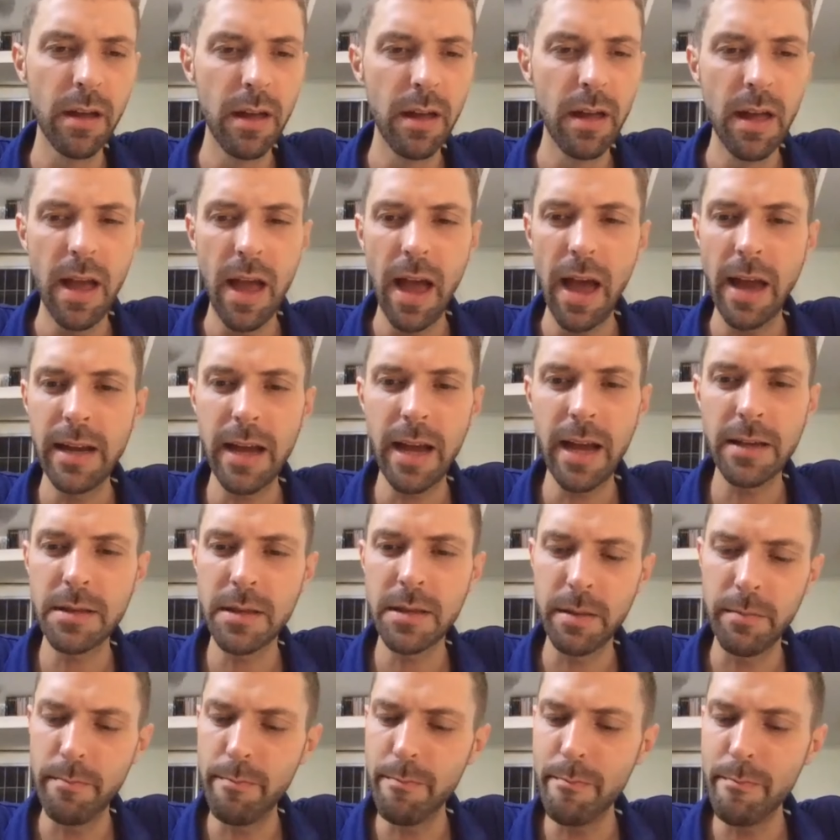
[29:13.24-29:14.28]
And he has
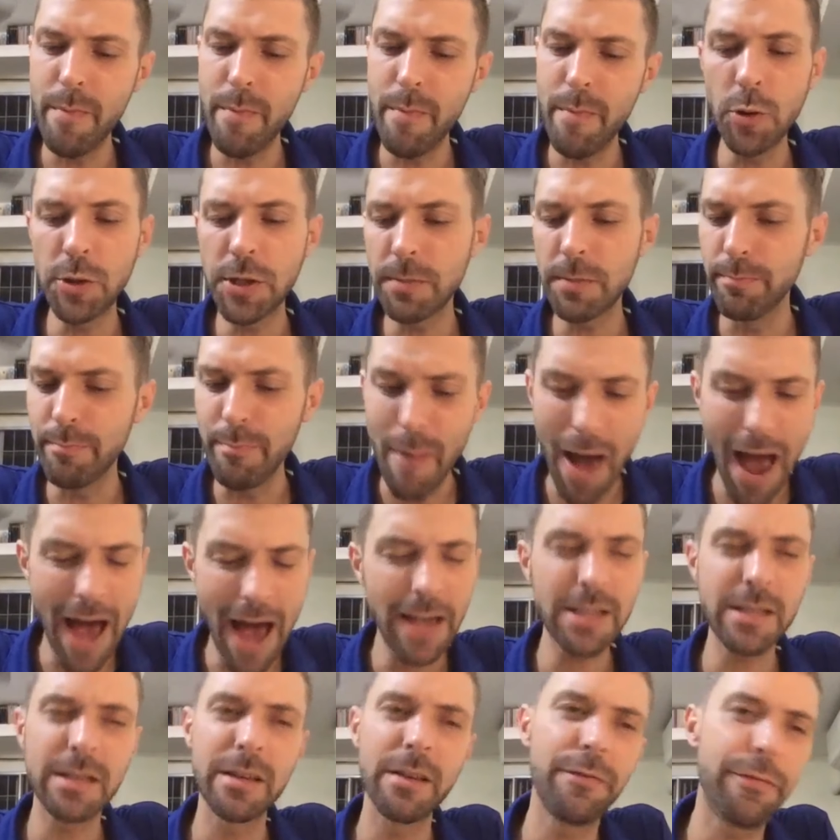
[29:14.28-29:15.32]
the most
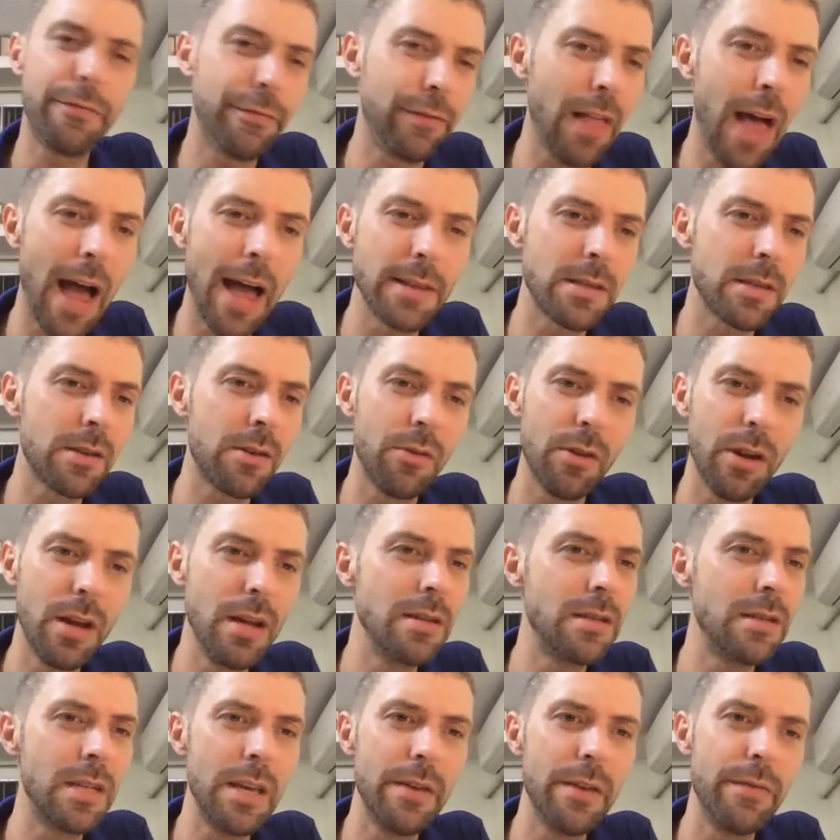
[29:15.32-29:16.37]
massive flat
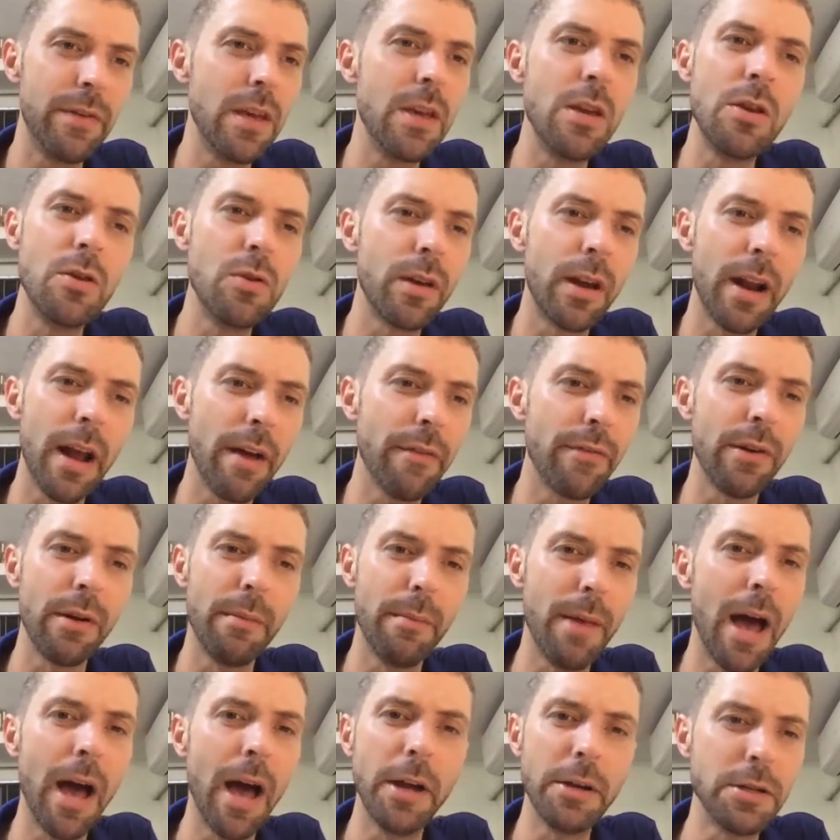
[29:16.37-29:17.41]
screen TV you could ever
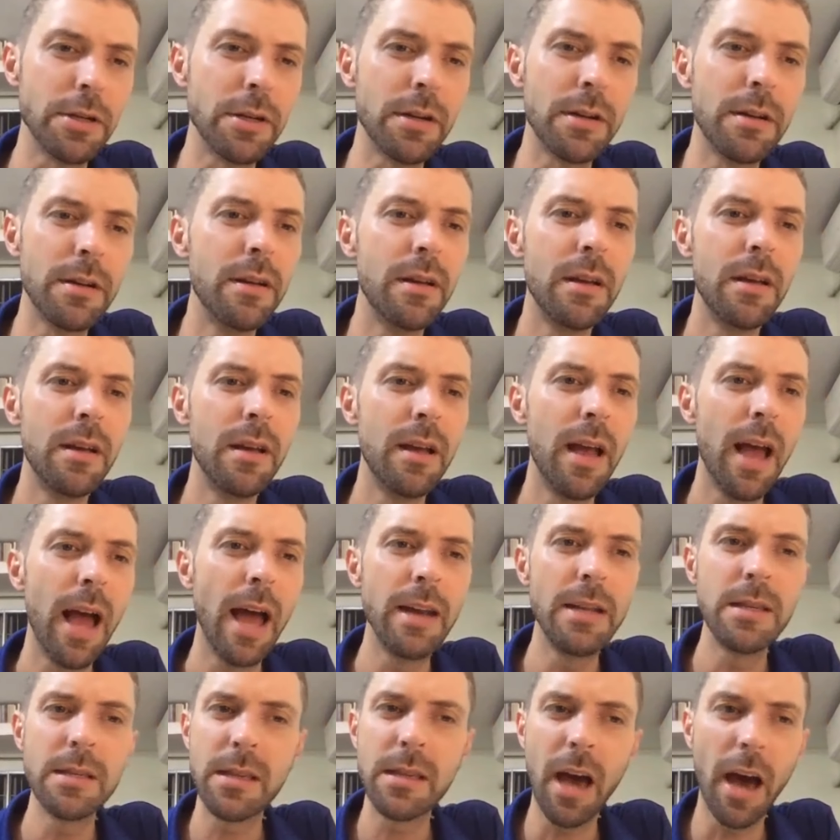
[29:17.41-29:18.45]
imagine. And
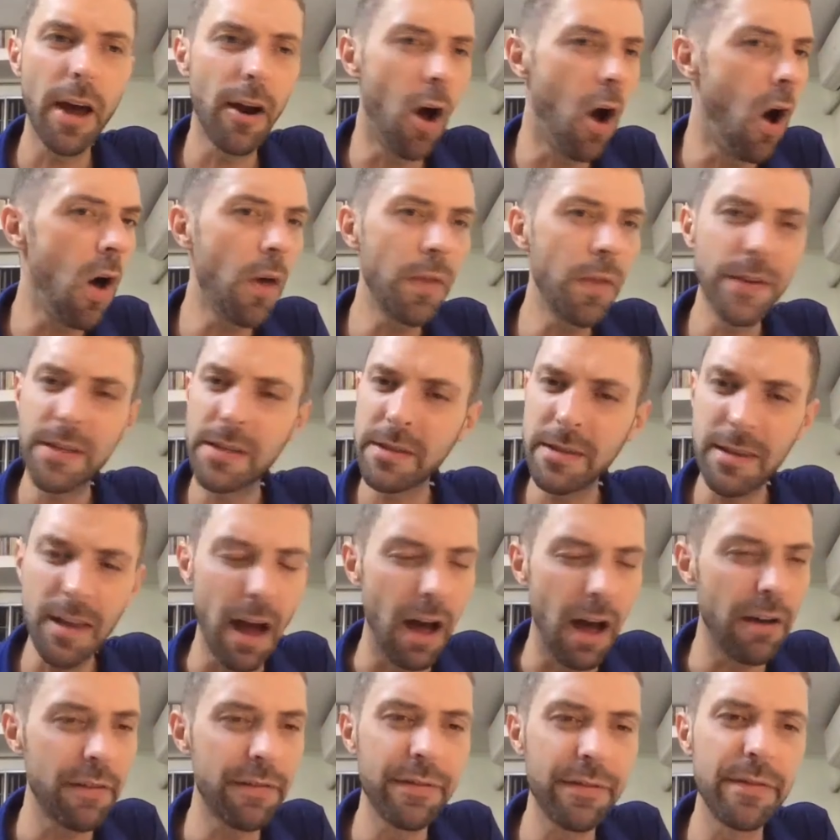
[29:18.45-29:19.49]
he's got all the stuff.
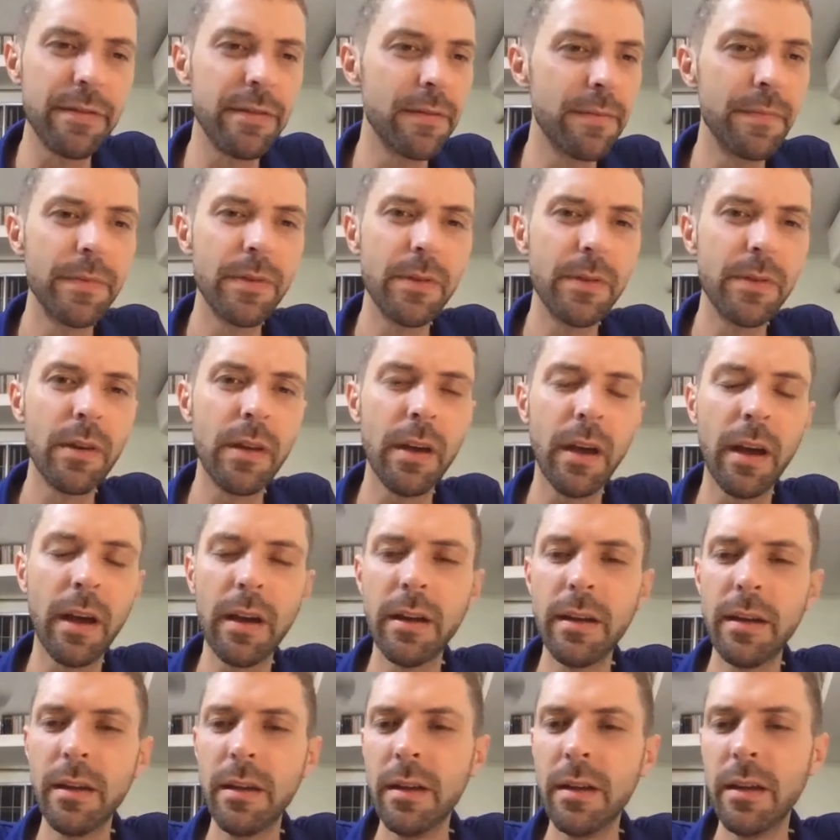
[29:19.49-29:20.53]
Okay.
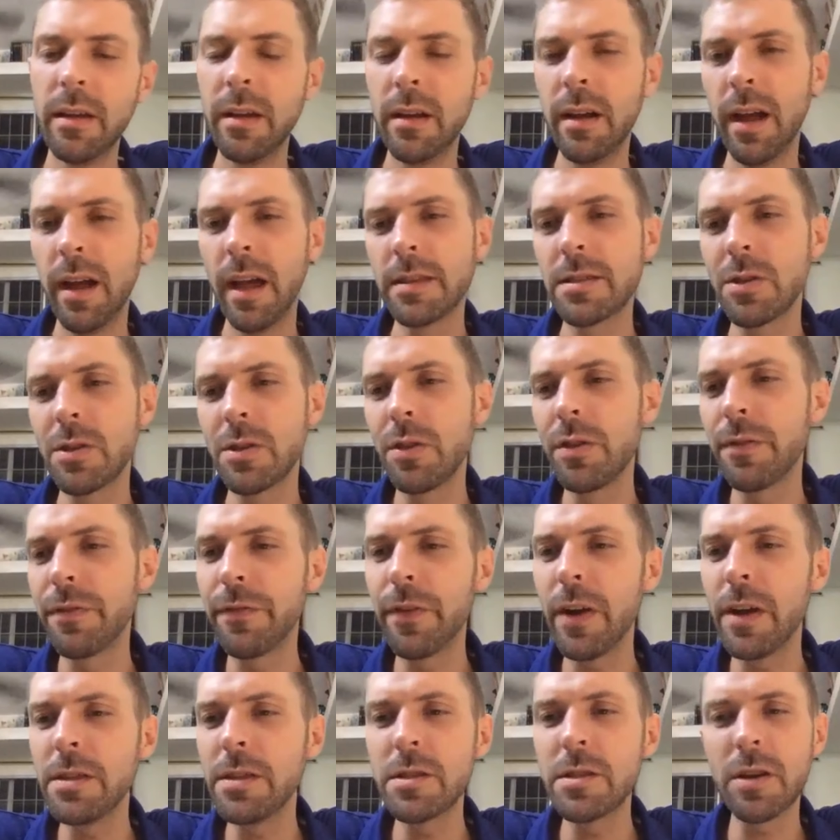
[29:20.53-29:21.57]
And so the
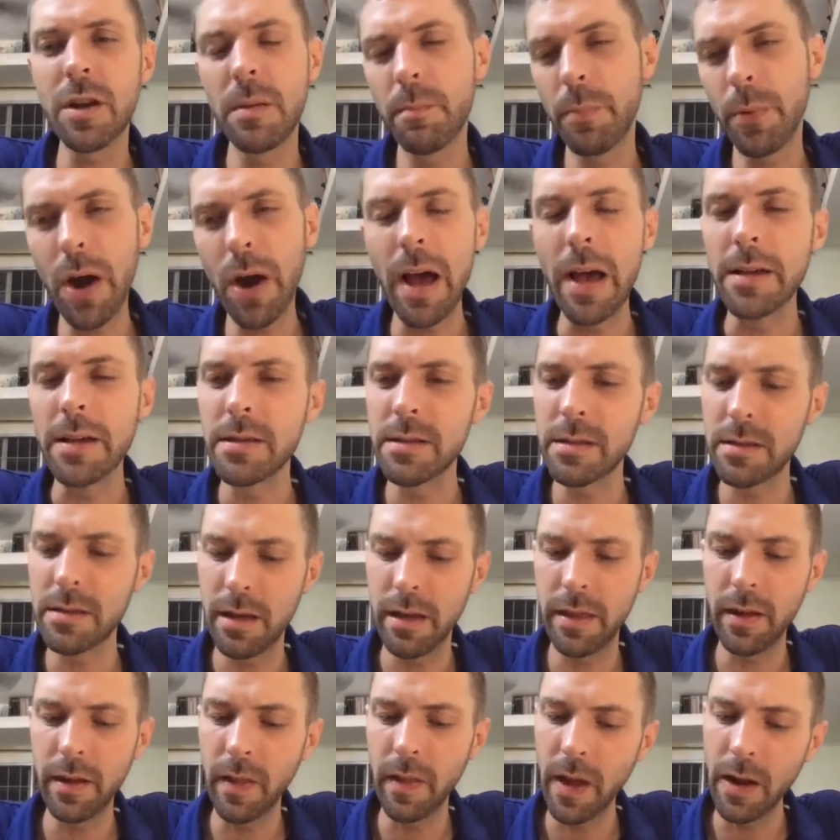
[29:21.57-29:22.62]
friends are impressed.
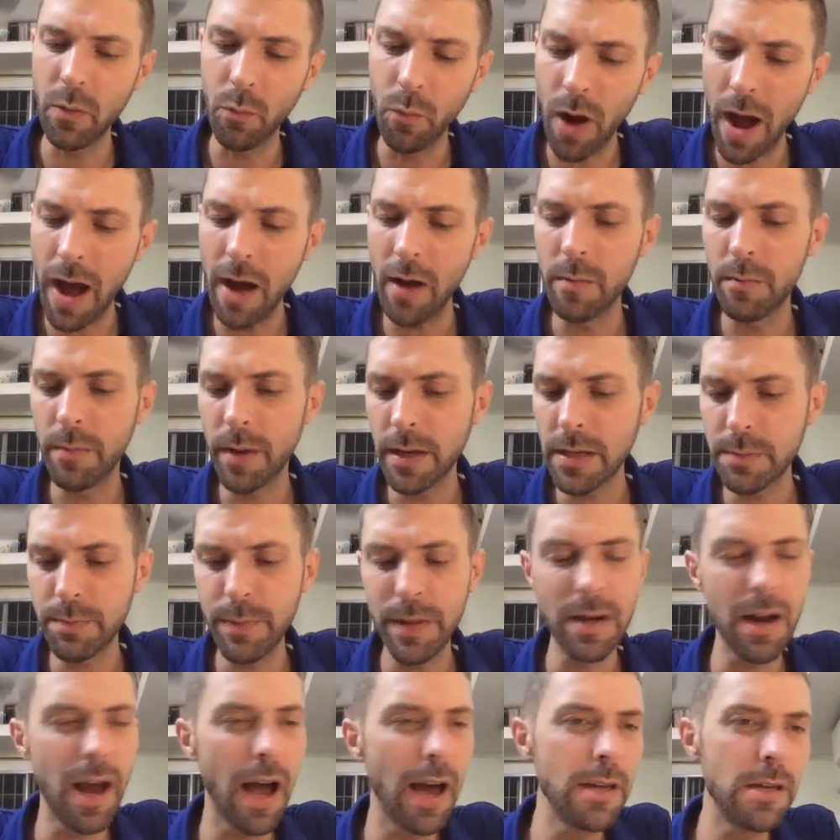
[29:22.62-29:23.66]
And they're like, wow, it must
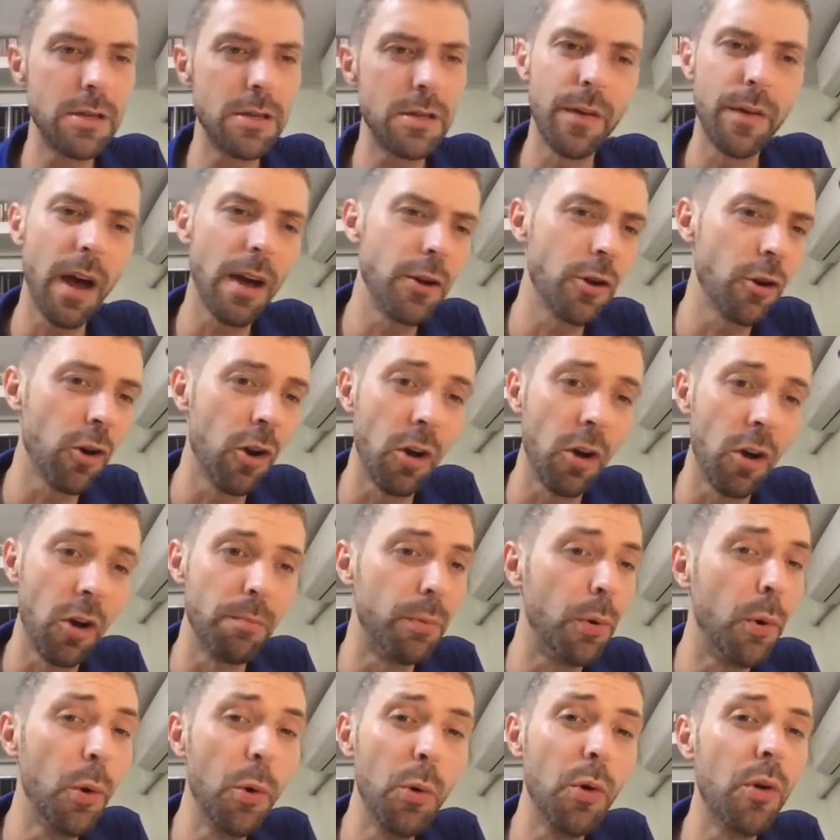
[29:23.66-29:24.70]
be nice. You've got your own
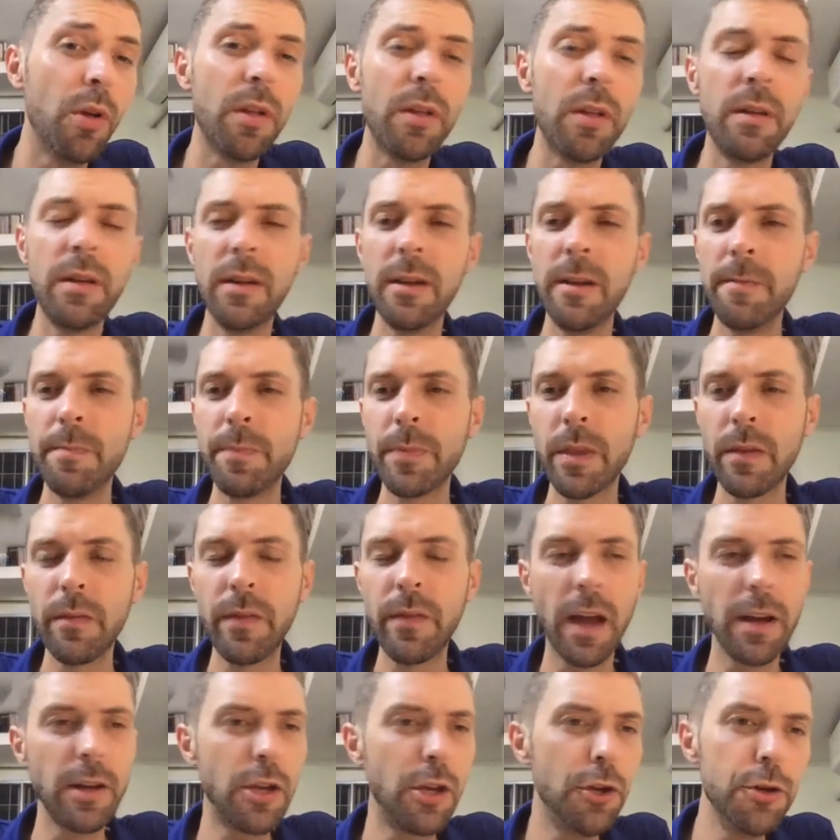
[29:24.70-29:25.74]
pool. You've
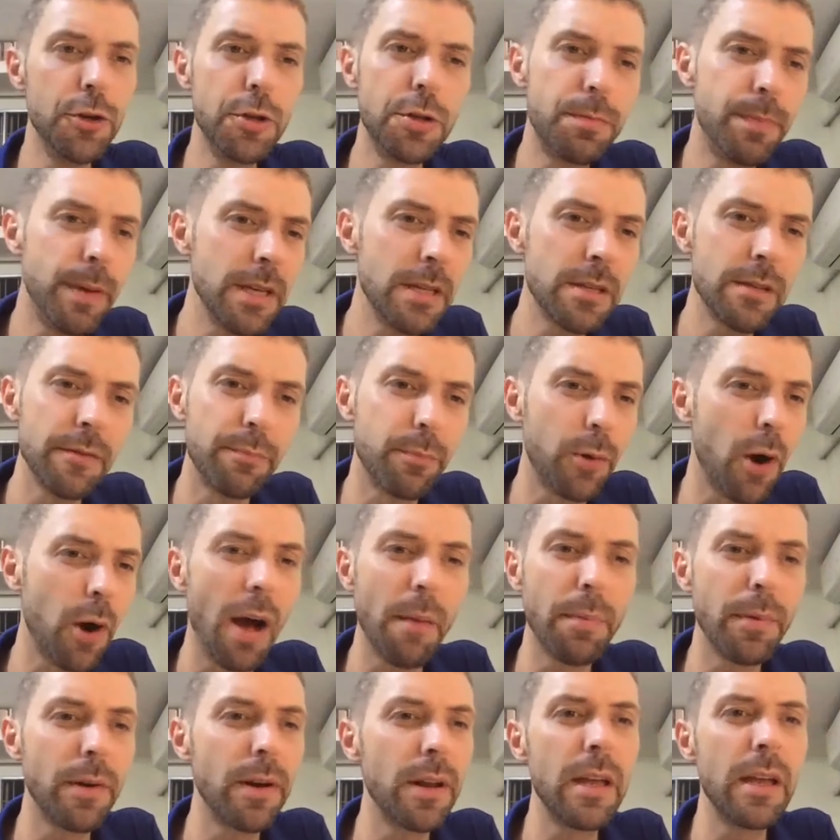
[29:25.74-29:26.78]
got a huge piece of
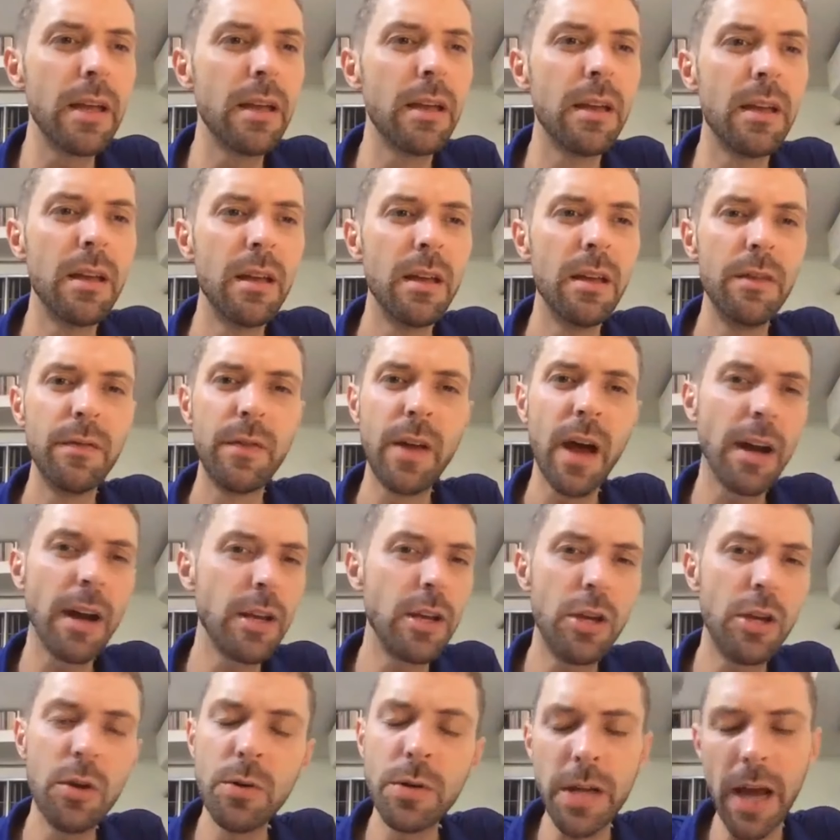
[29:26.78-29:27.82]
property. You've got a
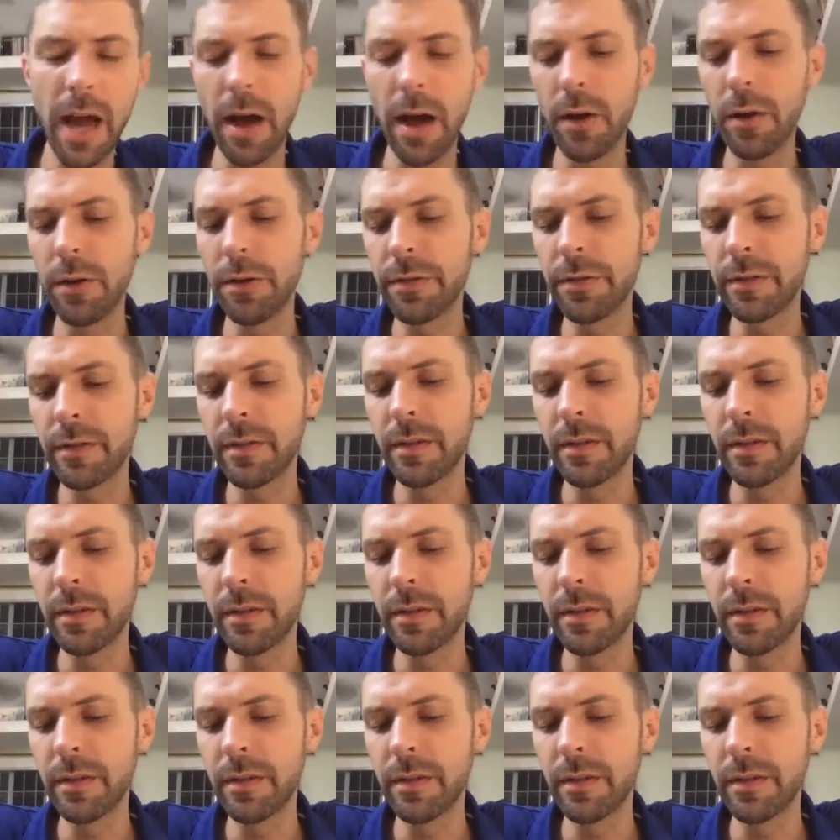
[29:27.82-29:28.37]
huge house.